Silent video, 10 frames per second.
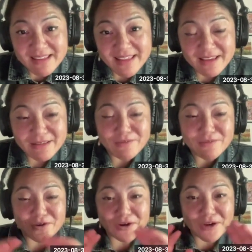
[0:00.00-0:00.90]
Thank you
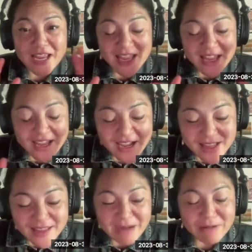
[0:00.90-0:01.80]
for
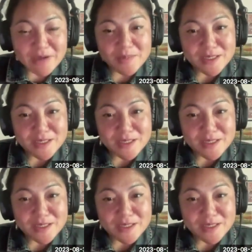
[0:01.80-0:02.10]
allowing me